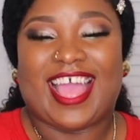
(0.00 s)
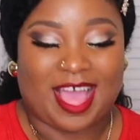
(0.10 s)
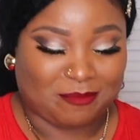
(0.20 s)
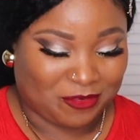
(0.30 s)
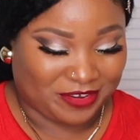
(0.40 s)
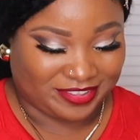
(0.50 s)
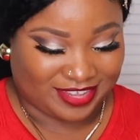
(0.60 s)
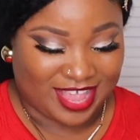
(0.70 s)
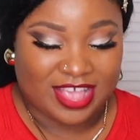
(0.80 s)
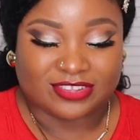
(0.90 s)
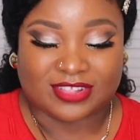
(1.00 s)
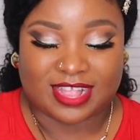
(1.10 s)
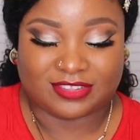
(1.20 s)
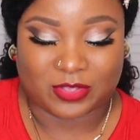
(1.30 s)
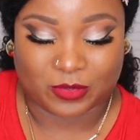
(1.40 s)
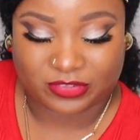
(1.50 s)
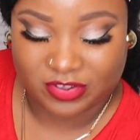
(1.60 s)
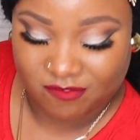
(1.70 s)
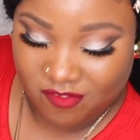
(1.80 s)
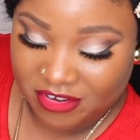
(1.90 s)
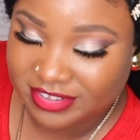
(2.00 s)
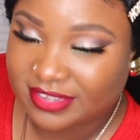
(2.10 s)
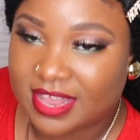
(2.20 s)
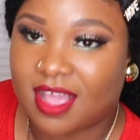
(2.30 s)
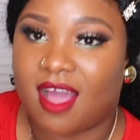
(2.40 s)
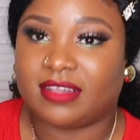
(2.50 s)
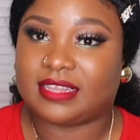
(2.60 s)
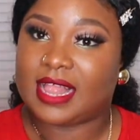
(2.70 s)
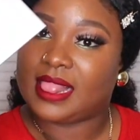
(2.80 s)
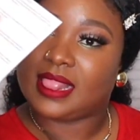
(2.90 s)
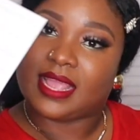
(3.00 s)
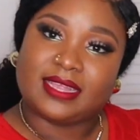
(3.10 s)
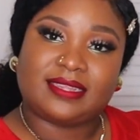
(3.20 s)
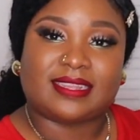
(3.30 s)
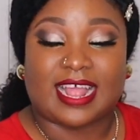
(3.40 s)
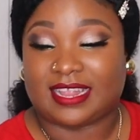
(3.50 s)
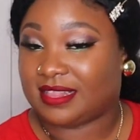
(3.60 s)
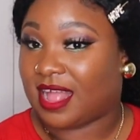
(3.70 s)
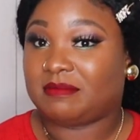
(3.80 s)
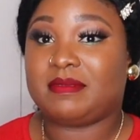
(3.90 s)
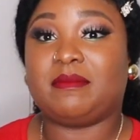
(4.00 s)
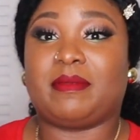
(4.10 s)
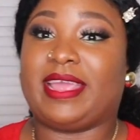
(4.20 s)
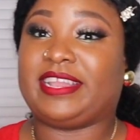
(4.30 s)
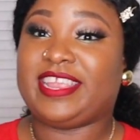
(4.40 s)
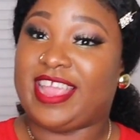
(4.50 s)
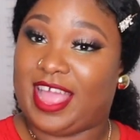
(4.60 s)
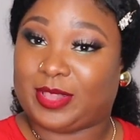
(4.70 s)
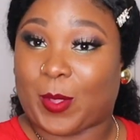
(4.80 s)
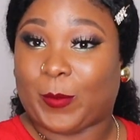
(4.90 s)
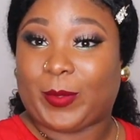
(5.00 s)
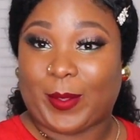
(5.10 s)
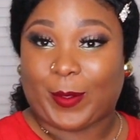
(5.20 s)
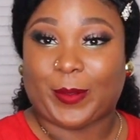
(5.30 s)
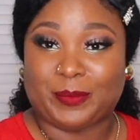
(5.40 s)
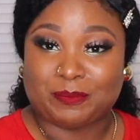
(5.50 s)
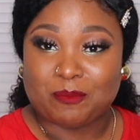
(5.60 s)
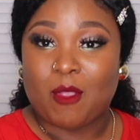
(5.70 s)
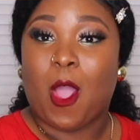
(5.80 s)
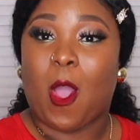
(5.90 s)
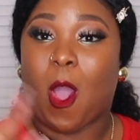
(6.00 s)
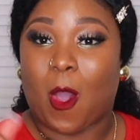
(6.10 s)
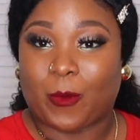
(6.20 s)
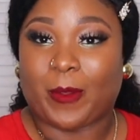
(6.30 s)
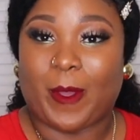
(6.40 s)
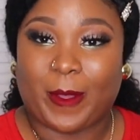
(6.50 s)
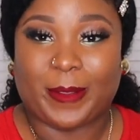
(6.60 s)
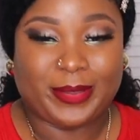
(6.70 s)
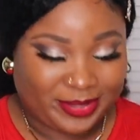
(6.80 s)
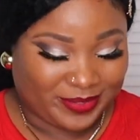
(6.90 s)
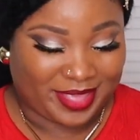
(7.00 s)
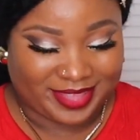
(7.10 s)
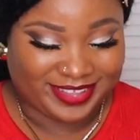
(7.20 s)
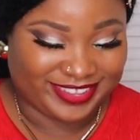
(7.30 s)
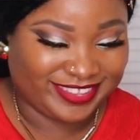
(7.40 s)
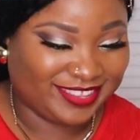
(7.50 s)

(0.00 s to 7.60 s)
I'm crazy. So let's go. So the first thing on the list, I did not peep in yet, okay? Okay.